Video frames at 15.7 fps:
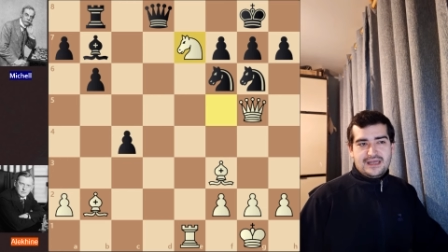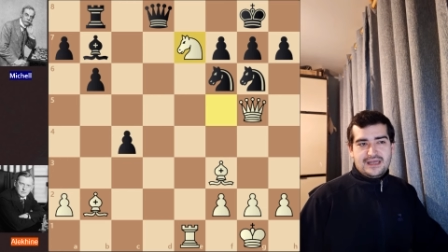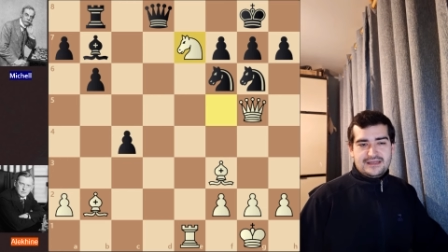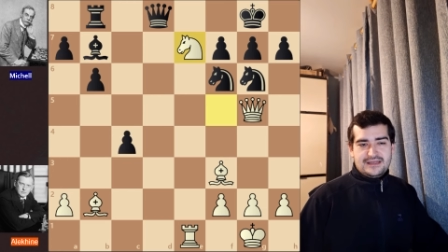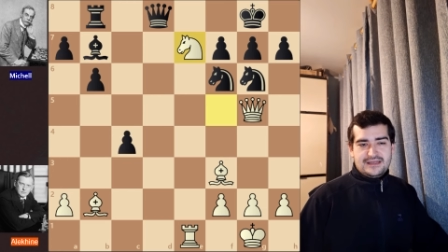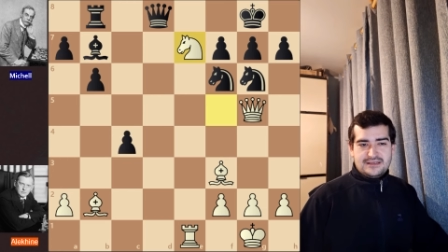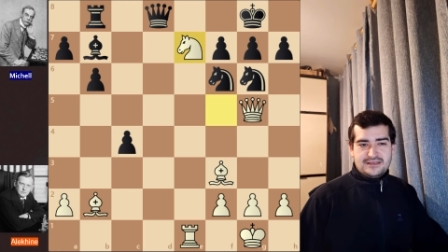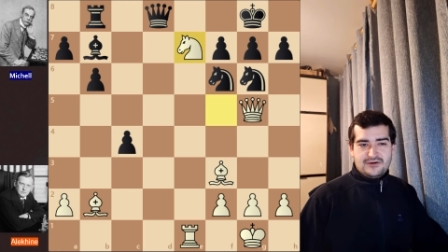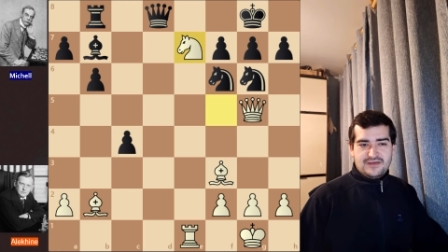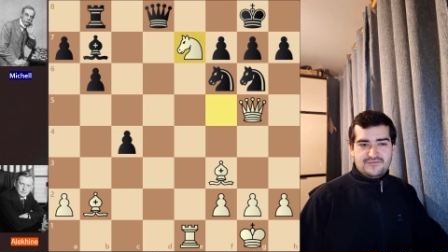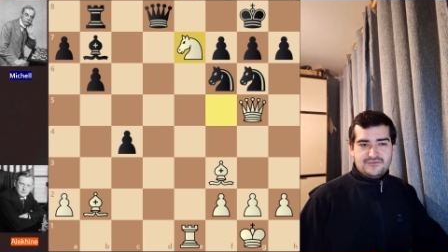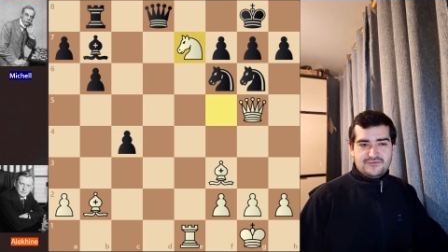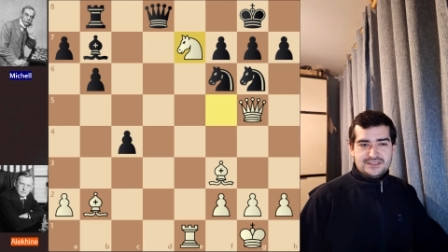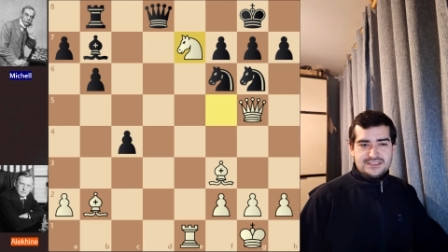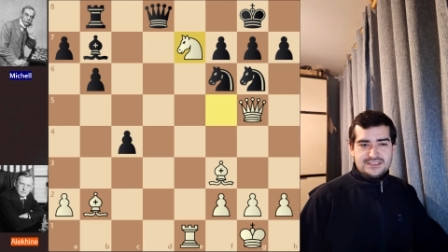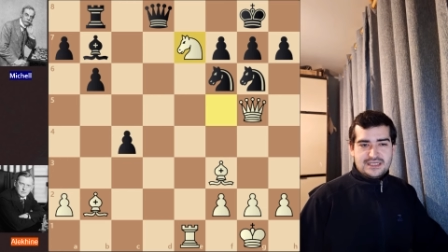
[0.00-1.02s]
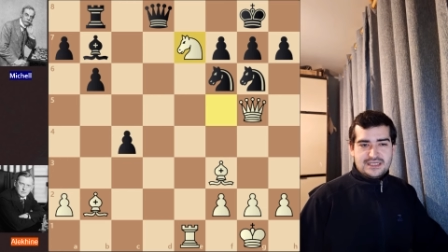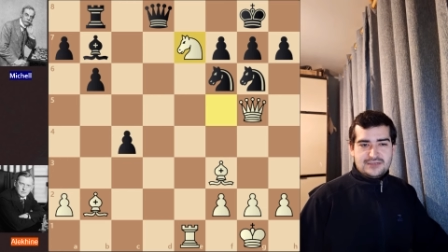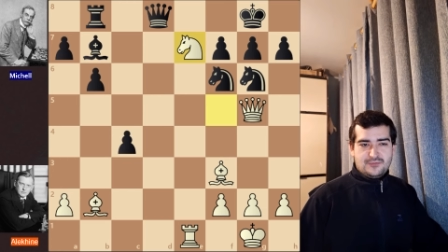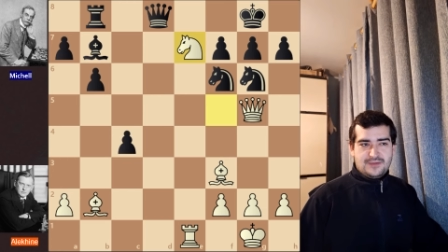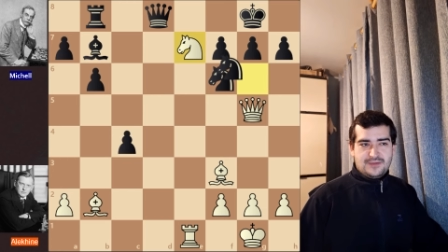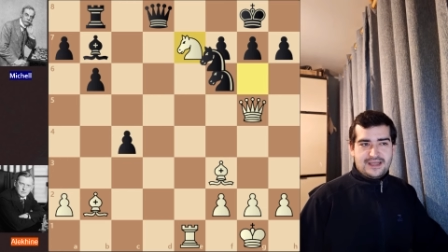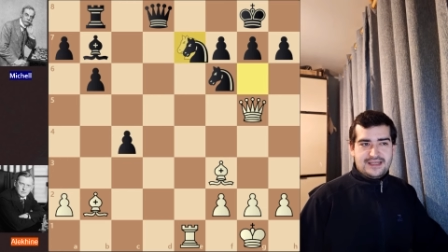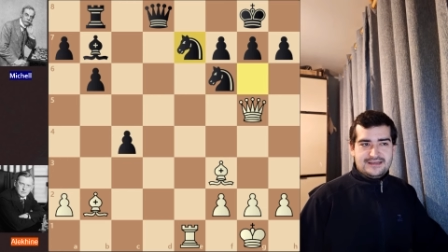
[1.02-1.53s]
And right now, if you decide
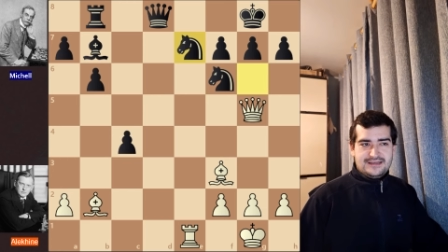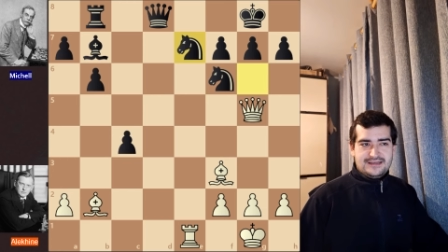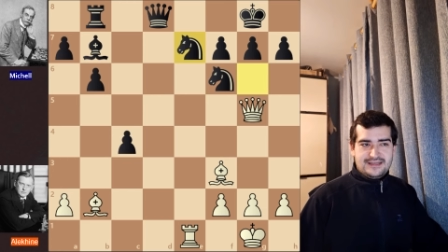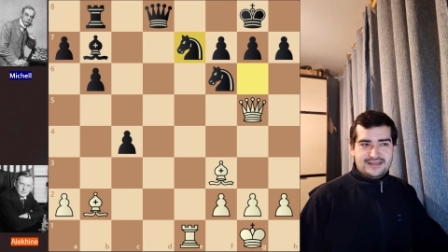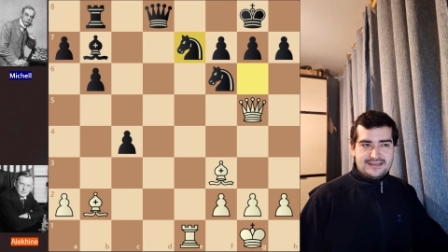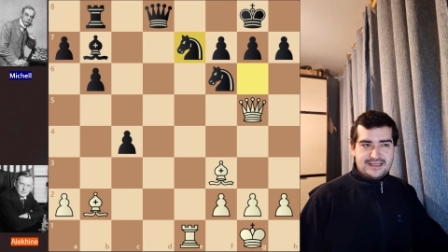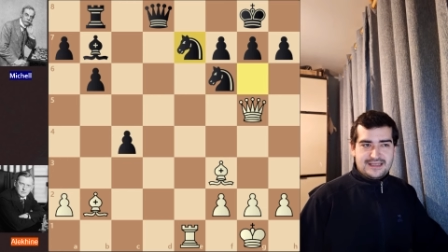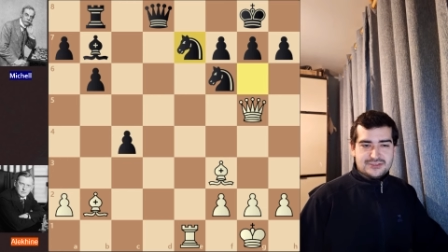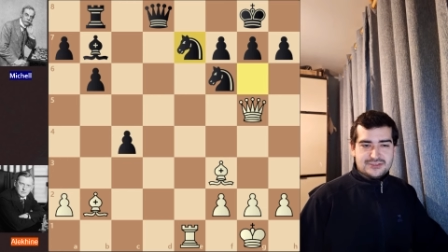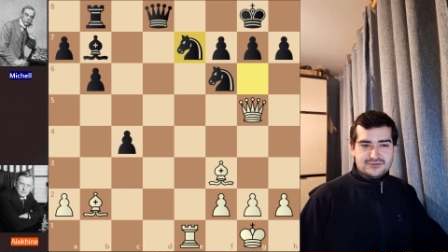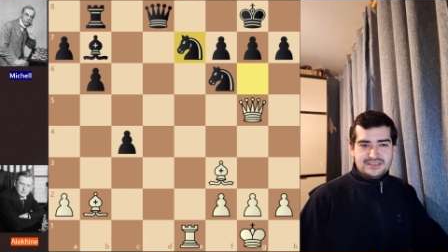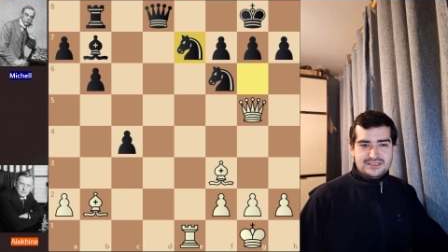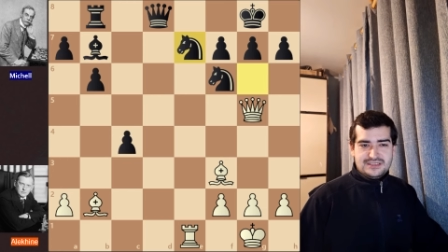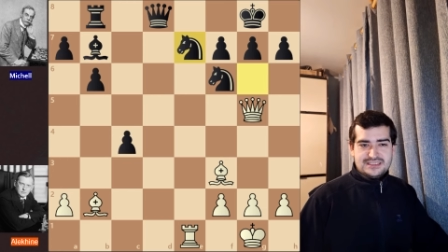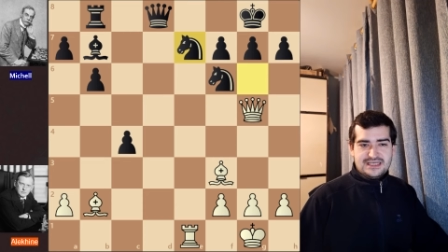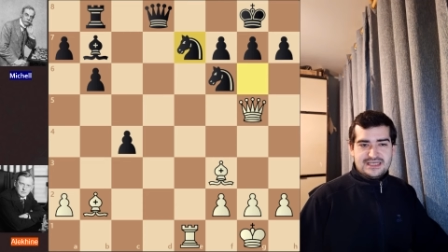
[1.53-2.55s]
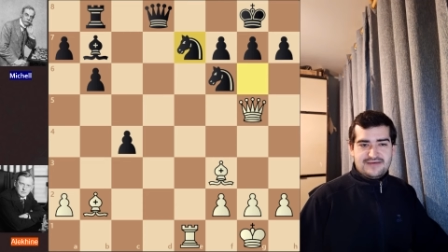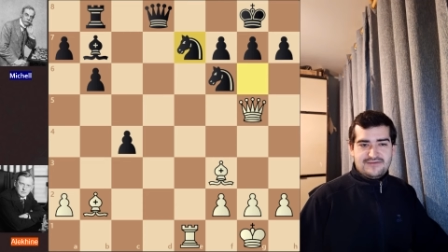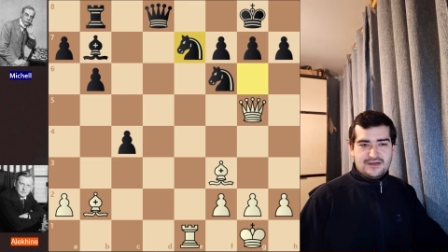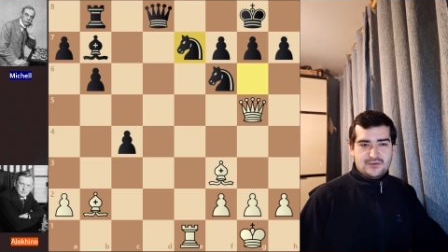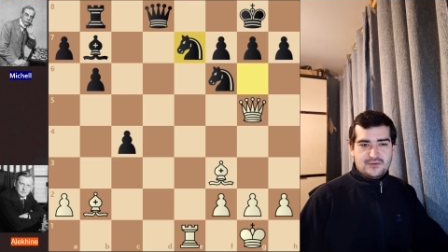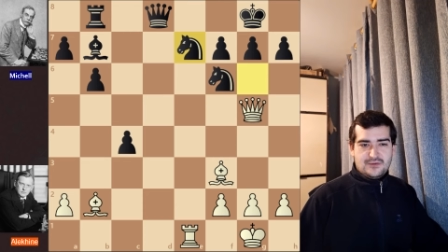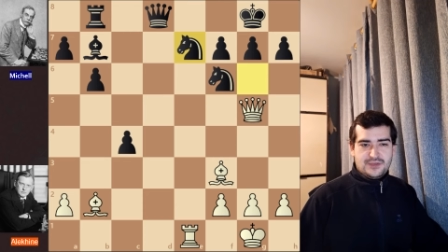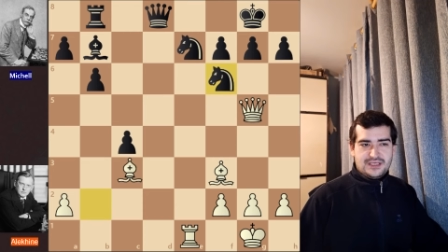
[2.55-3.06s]
to play knight takes on
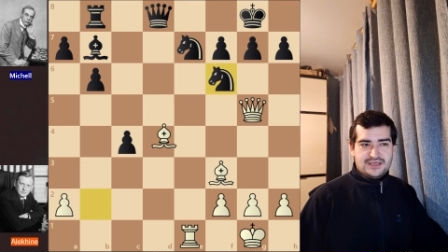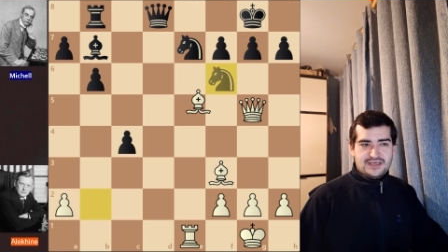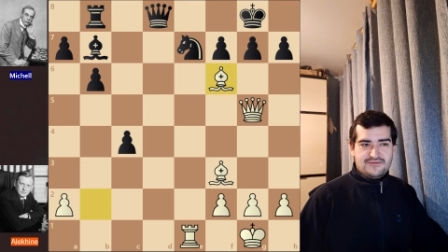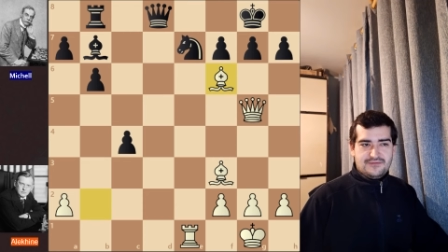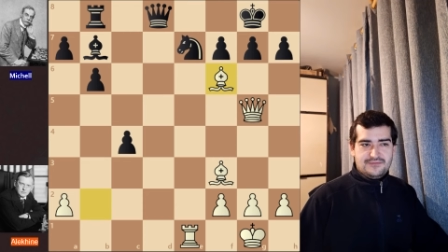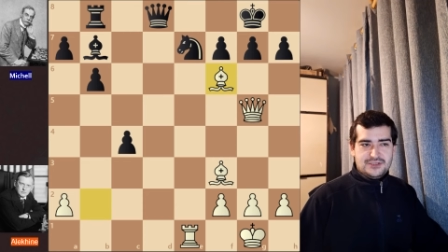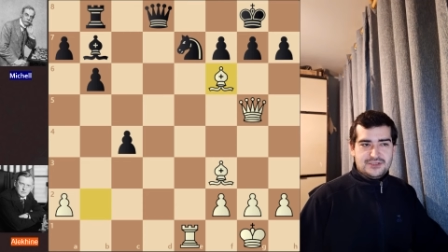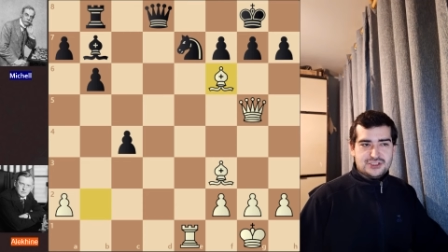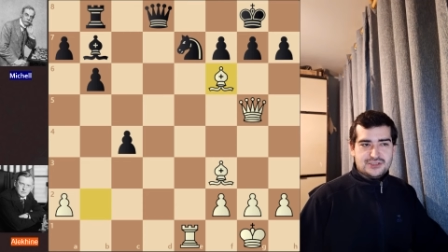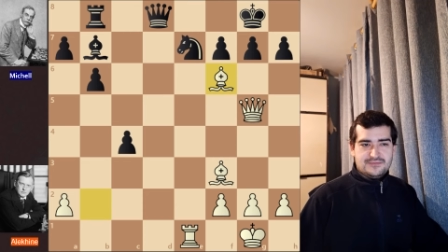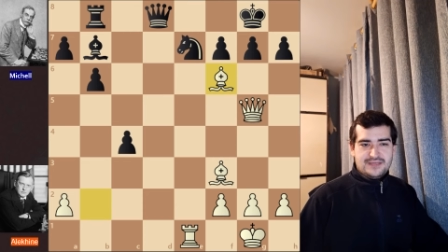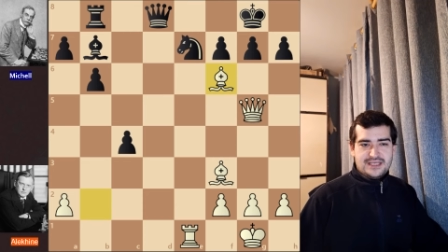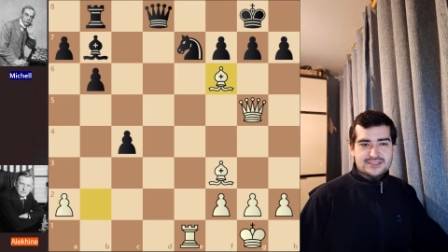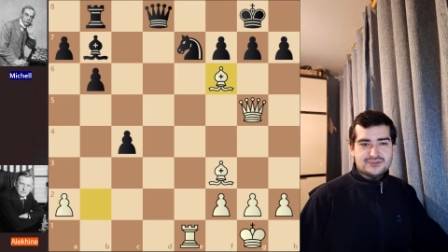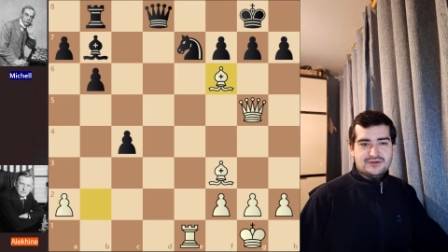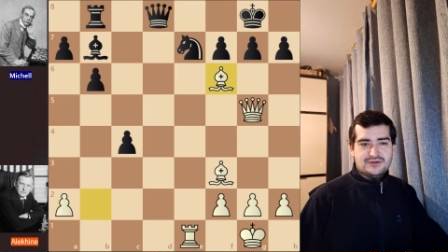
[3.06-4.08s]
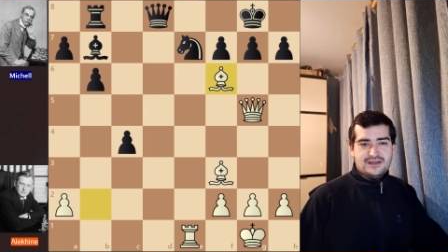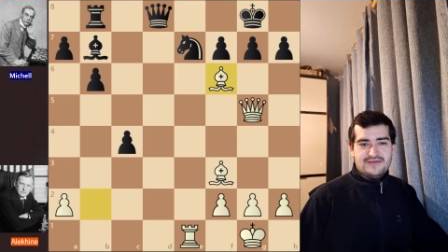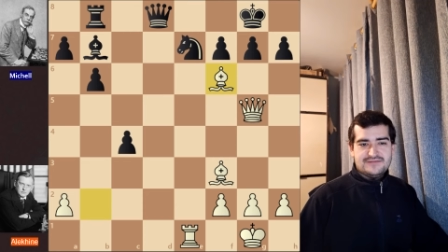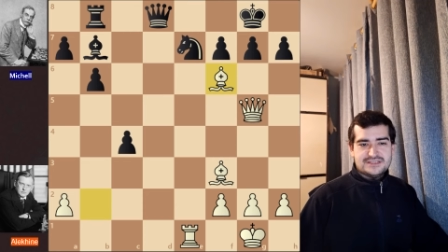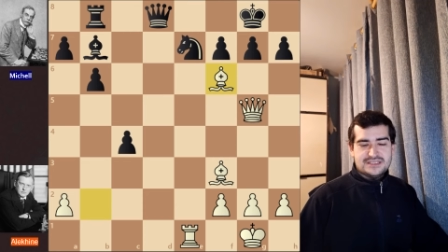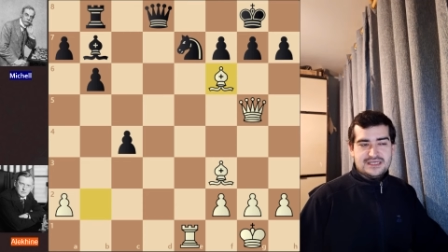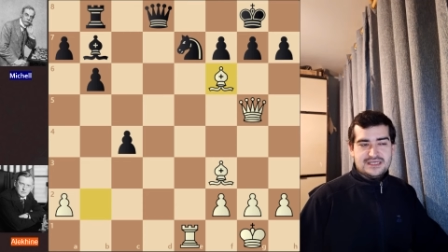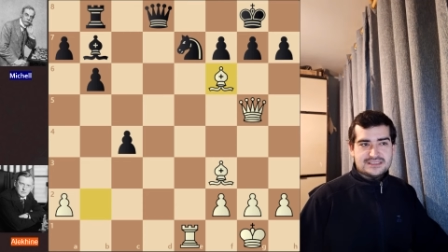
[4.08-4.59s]
e7, we have bishop takes on
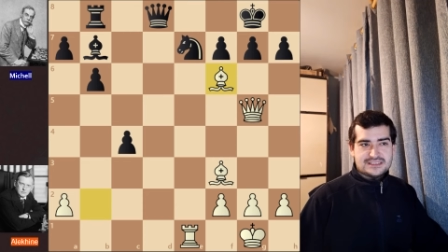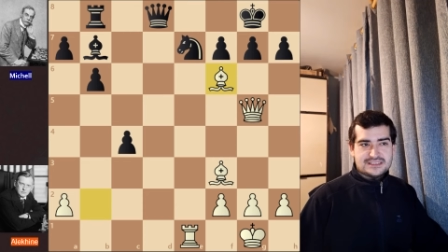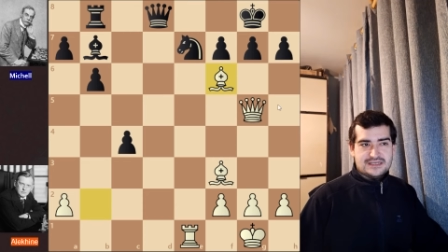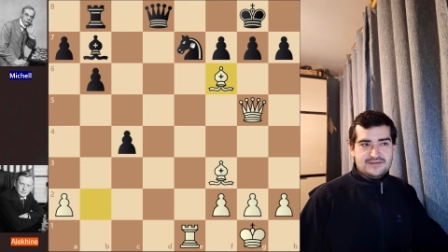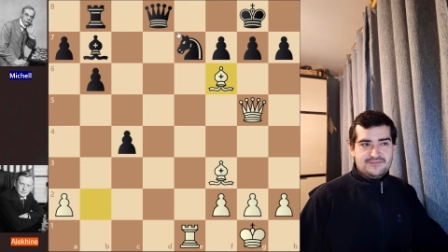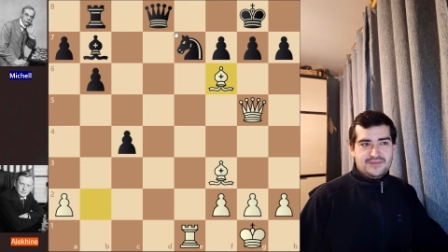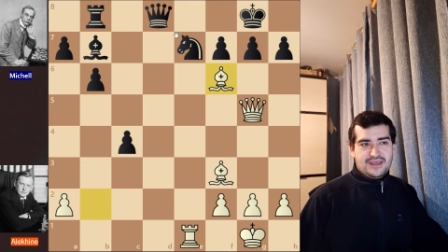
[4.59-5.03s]
f6.